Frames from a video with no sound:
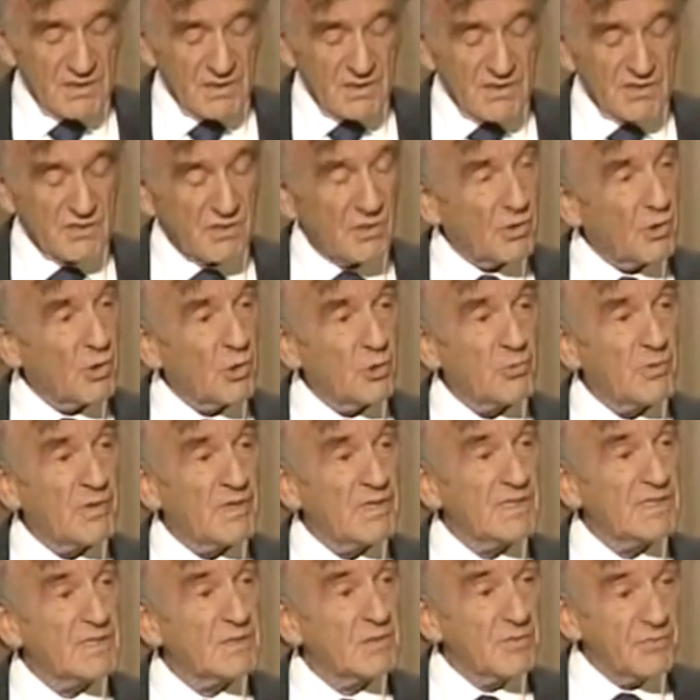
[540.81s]
is
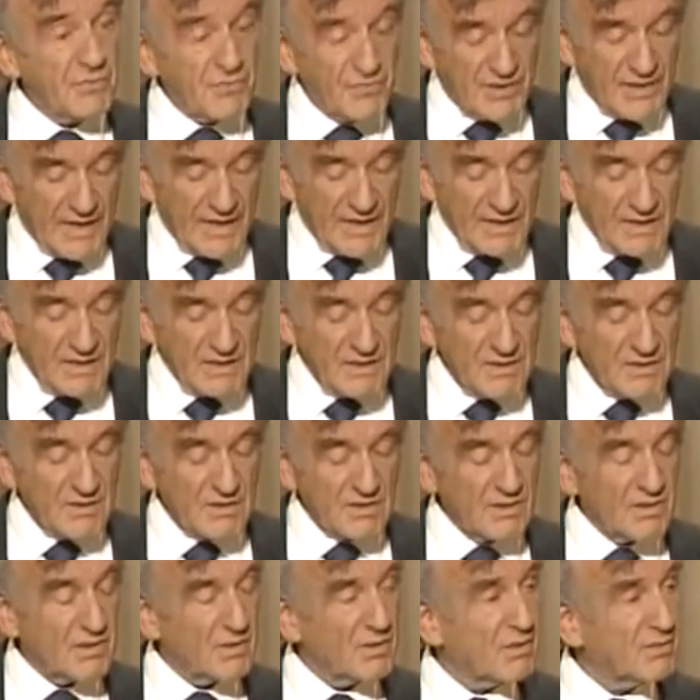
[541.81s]
always the friend
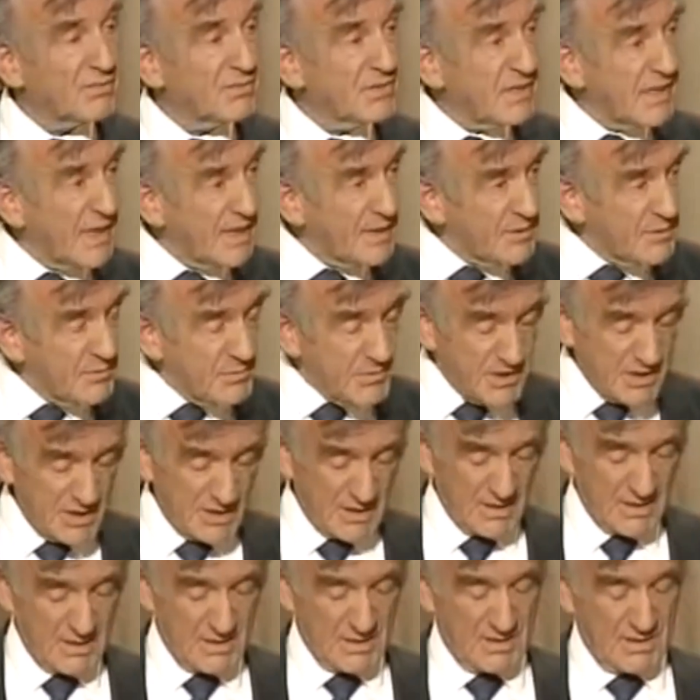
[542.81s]
of the enemy,
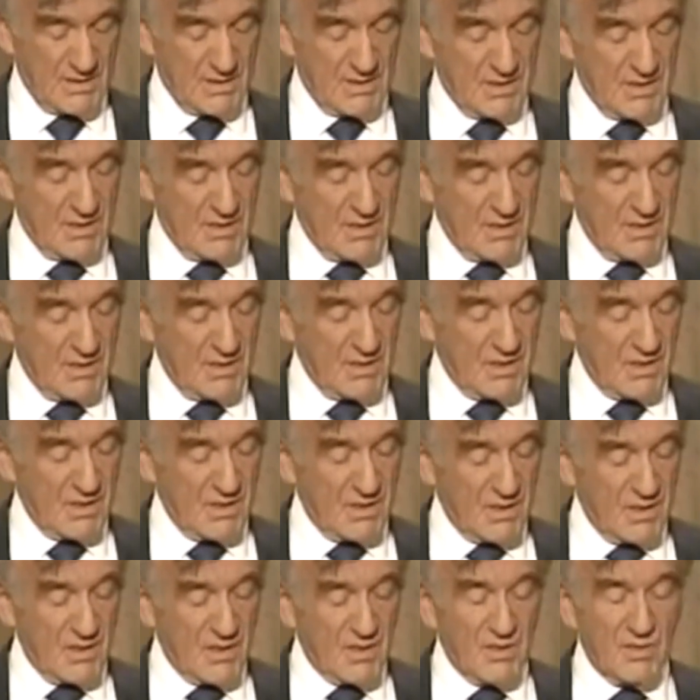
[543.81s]

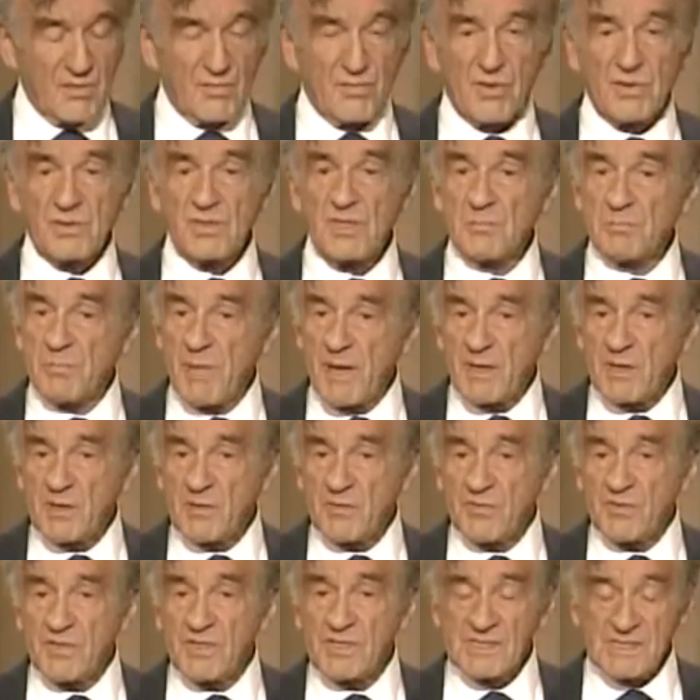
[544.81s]
for it
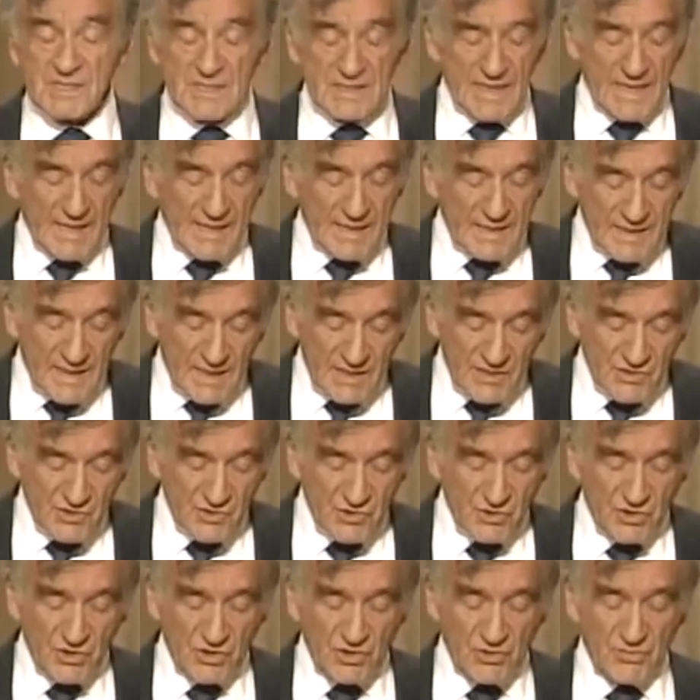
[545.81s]
benefits the
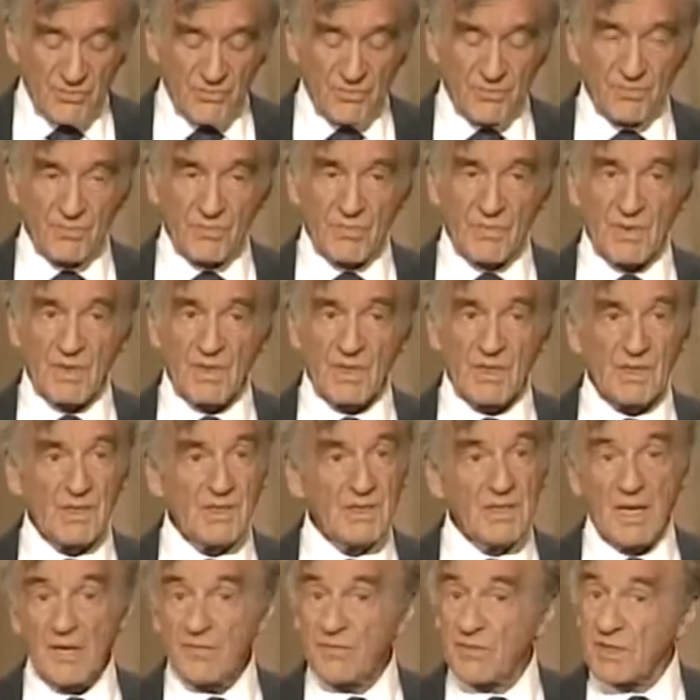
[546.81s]
aggressor,
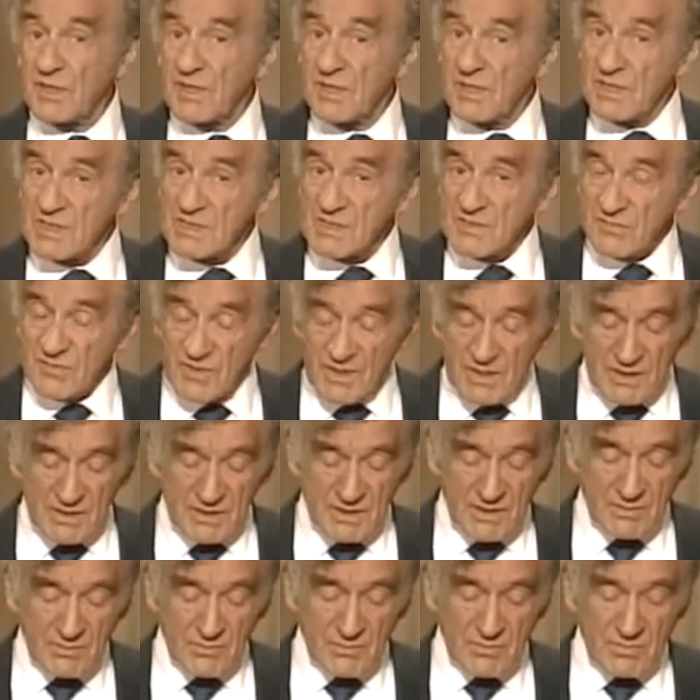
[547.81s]
never his
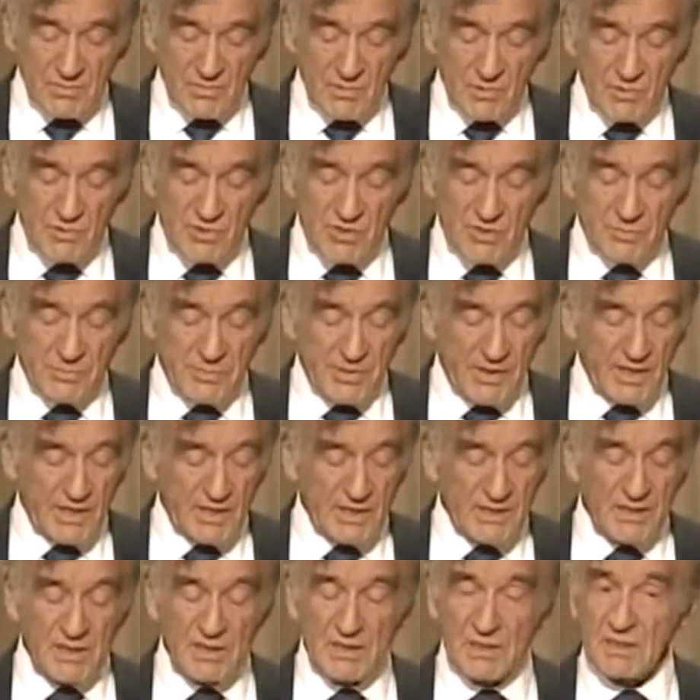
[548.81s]
victim whose
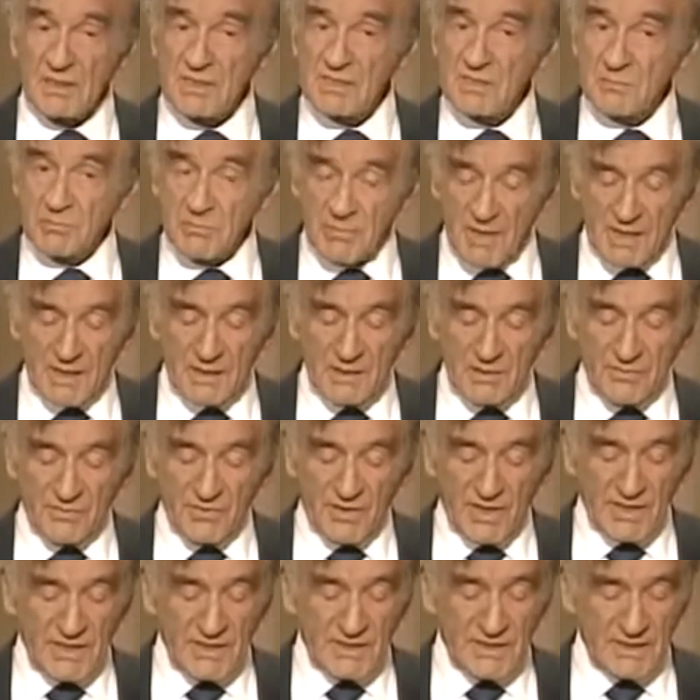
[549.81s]
pain is
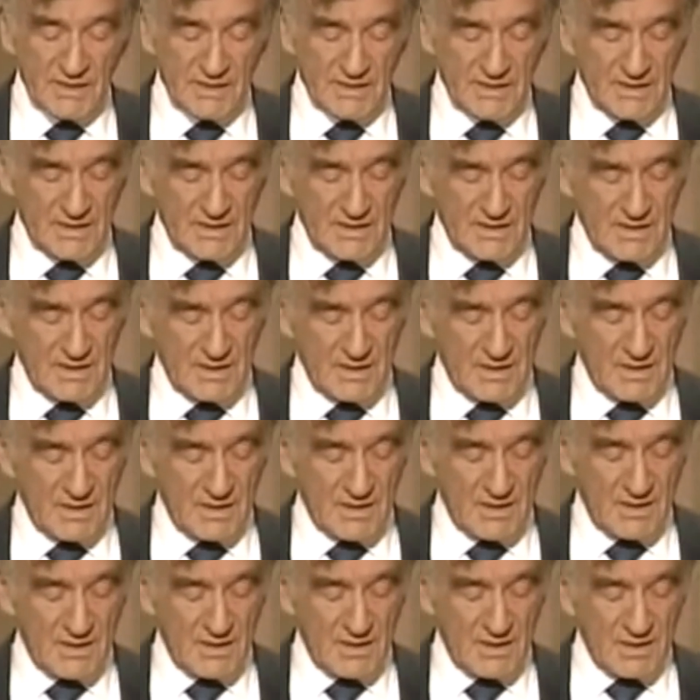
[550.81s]
magnified
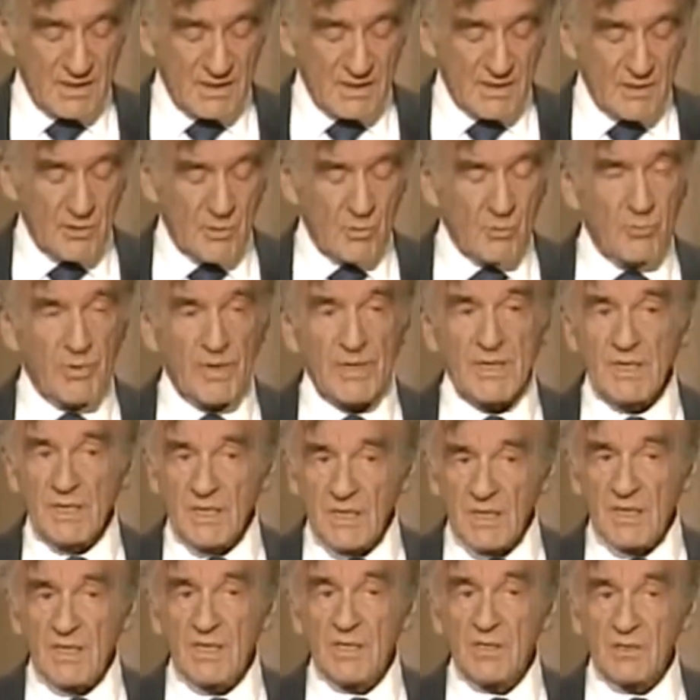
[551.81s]
when
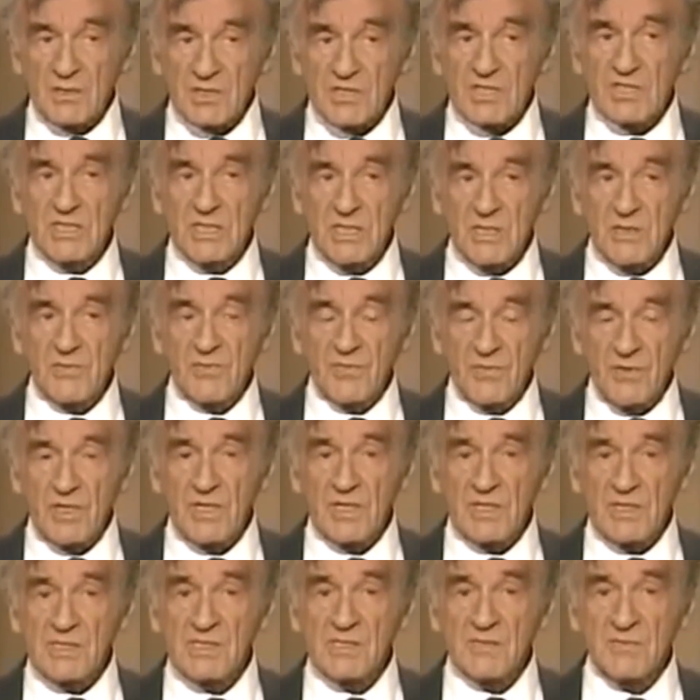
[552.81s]
he or she
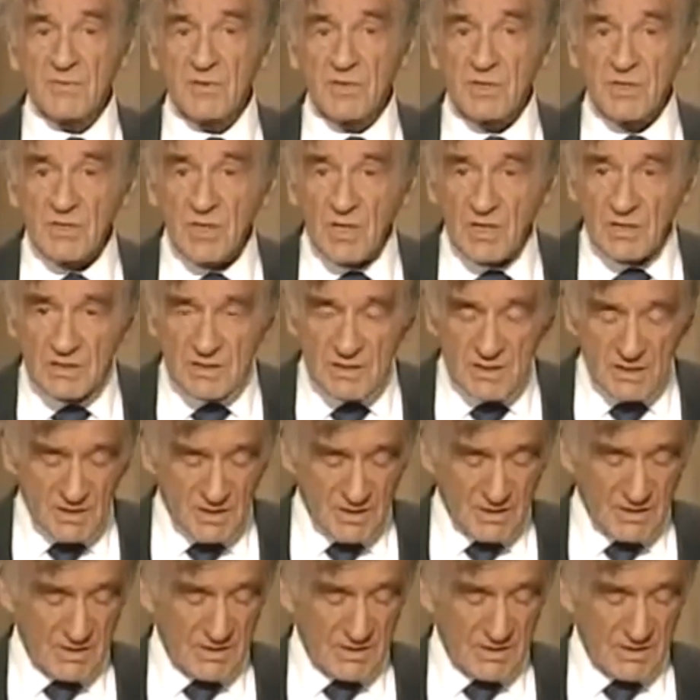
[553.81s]
feels forgotten.